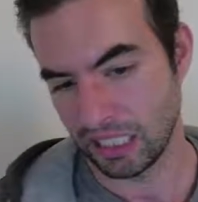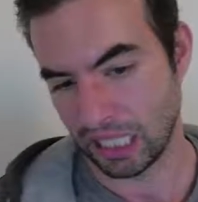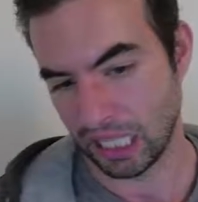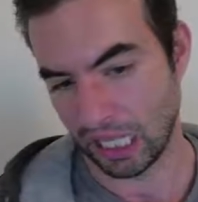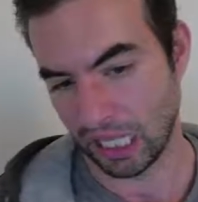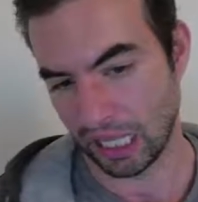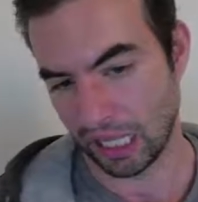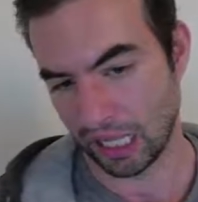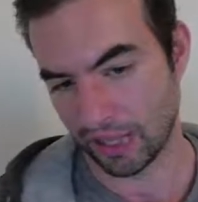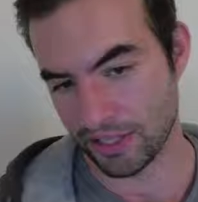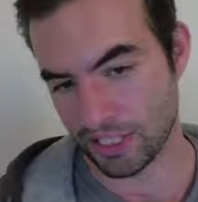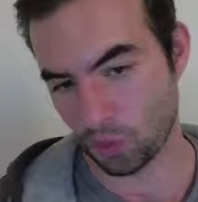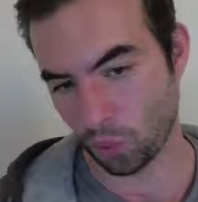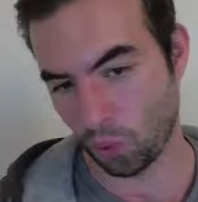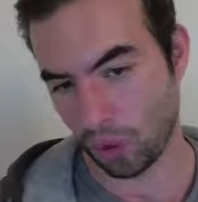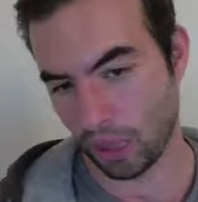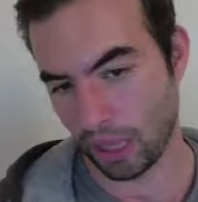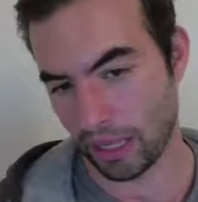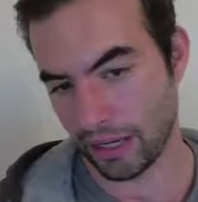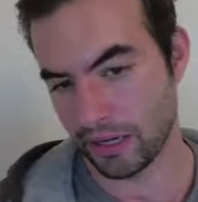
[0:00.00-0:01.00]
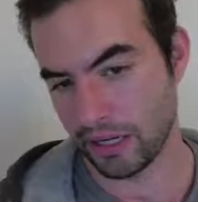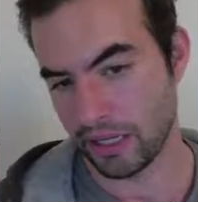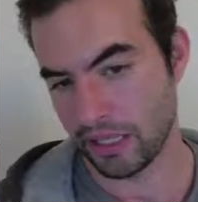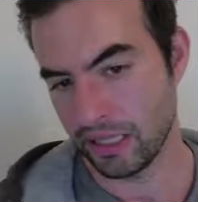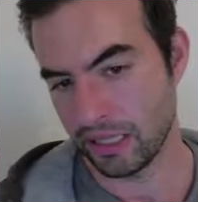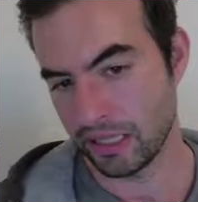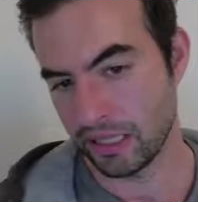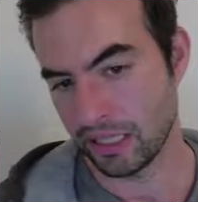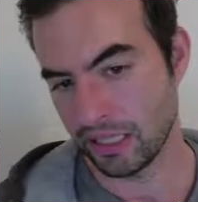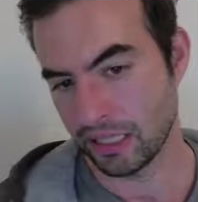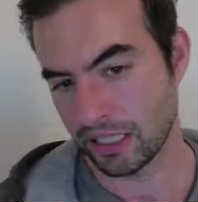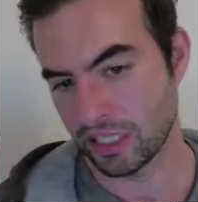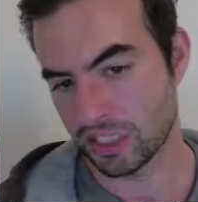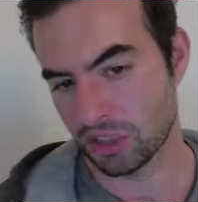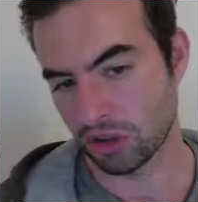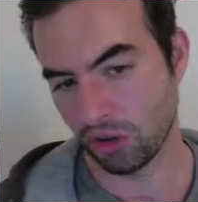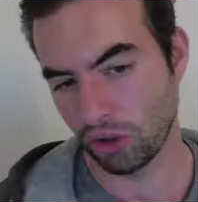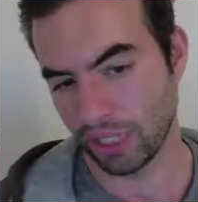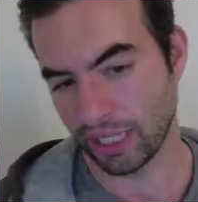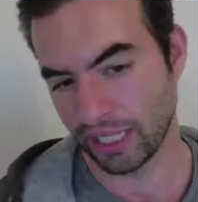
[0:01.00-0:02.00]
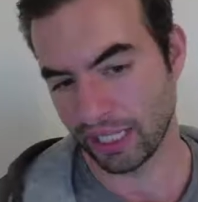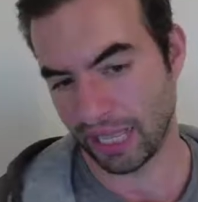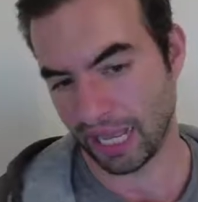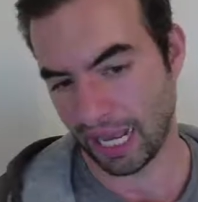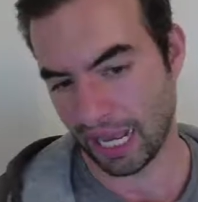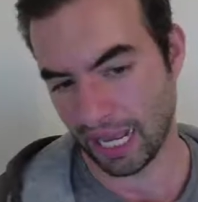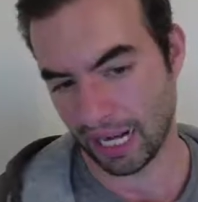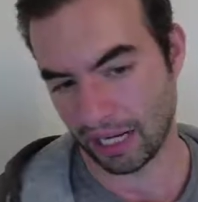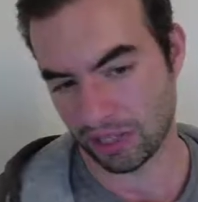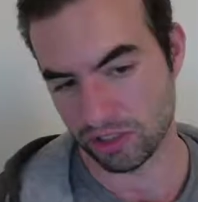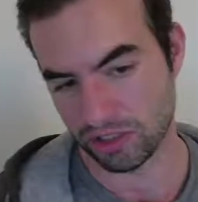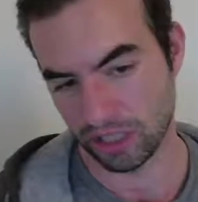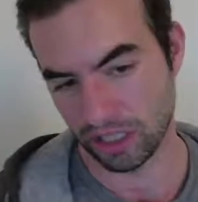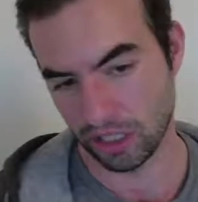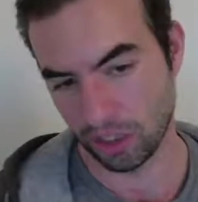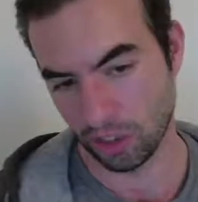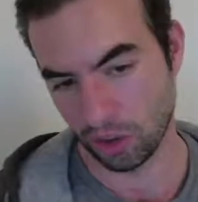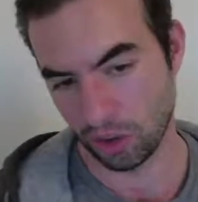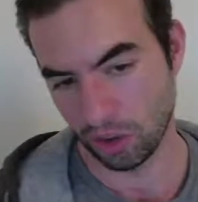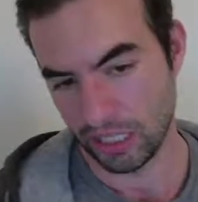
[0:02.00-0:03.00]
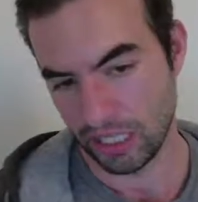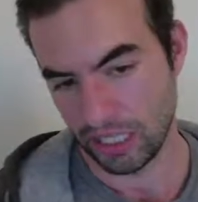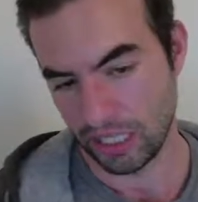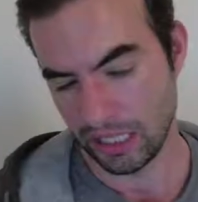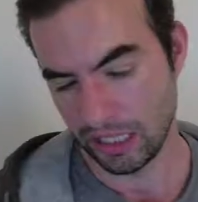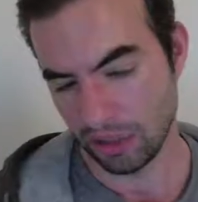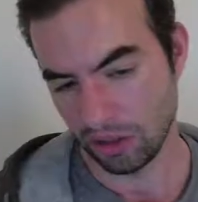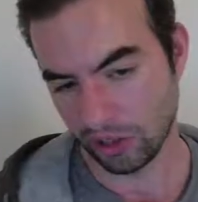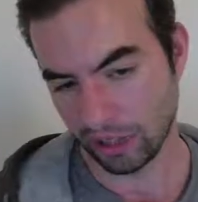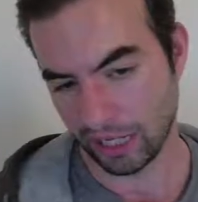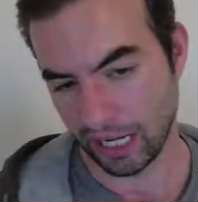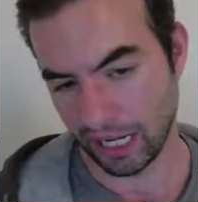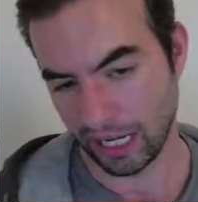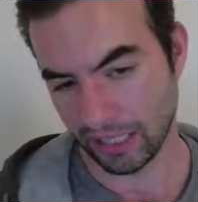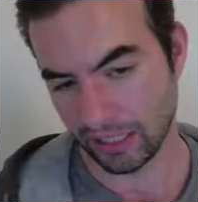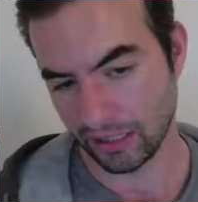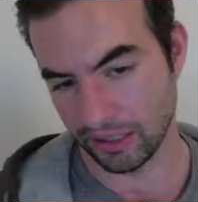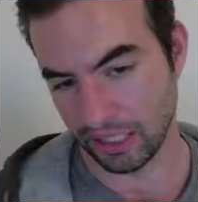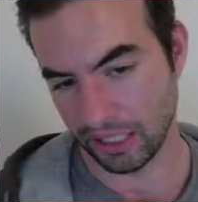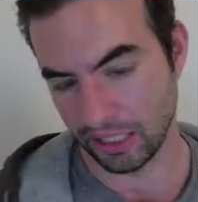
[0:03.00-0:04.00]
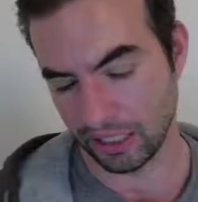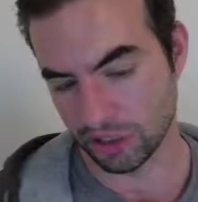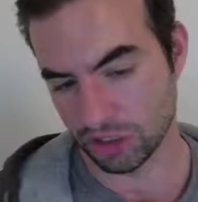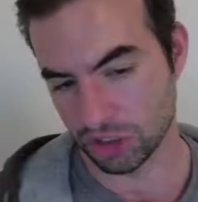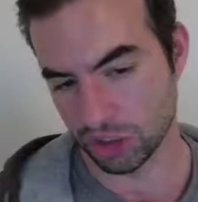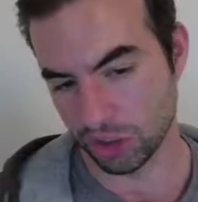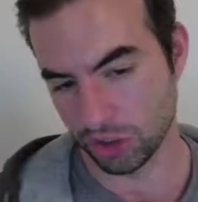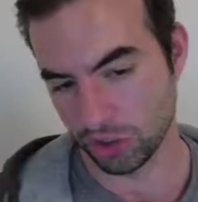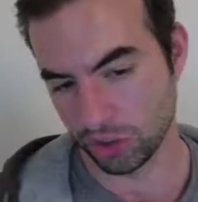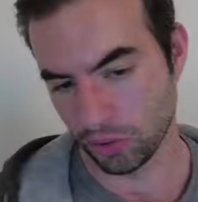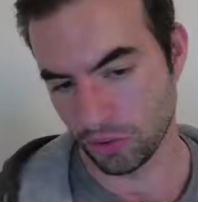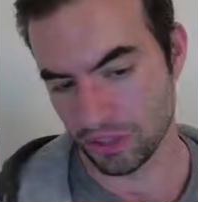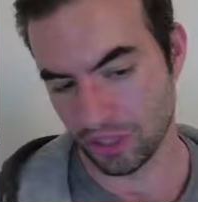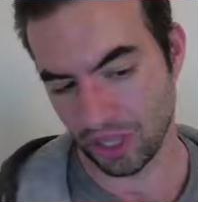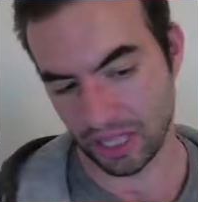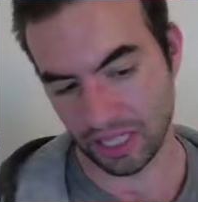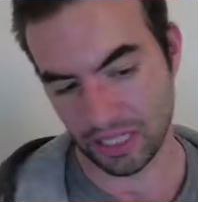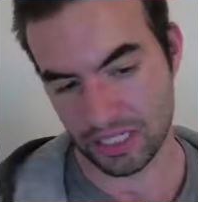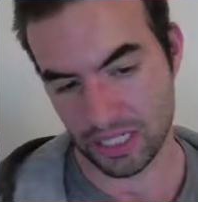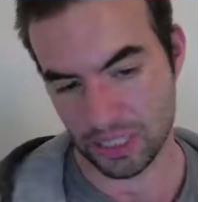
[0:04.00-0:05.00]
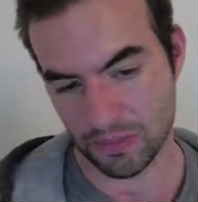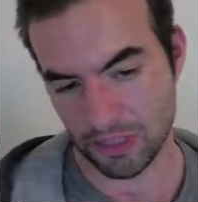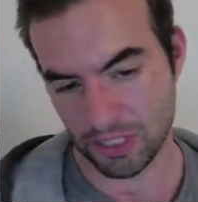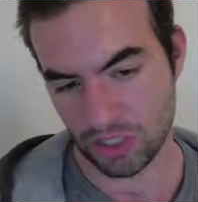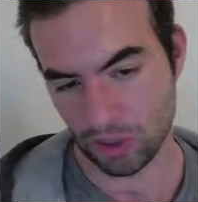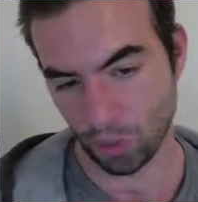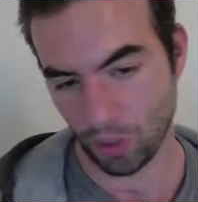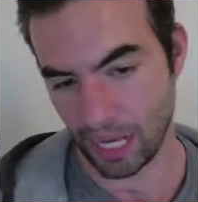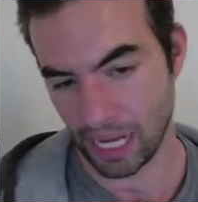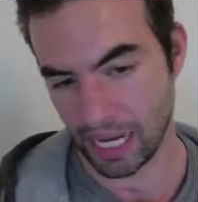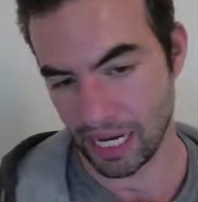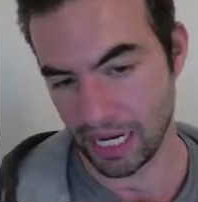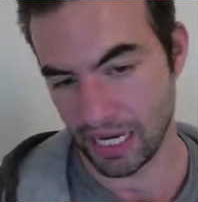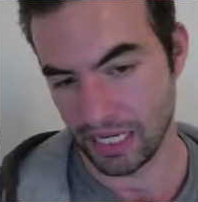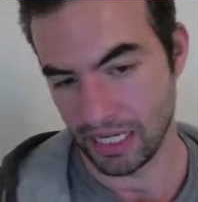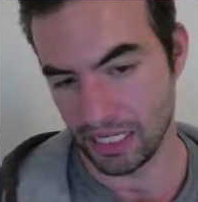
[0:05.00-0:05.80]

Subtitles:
This one excluding cash, so looking at in June, so like 6 months away,